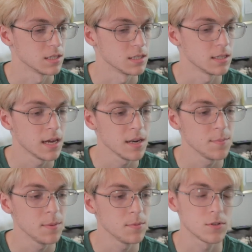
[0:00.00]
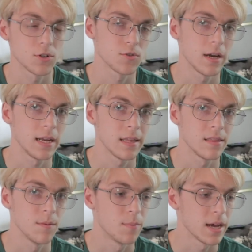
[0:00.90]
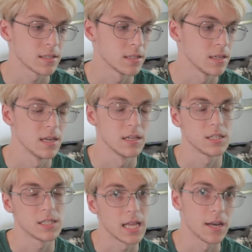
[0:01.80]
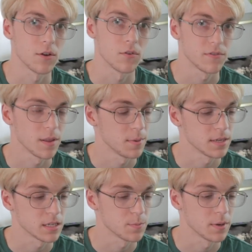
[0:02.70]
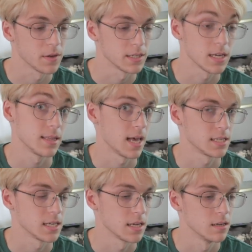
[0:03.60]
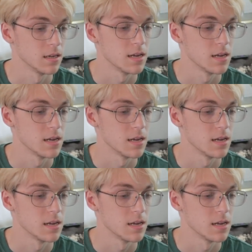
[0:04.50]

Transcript: is a lot of people just try to get the best standard flipping experience and that's it.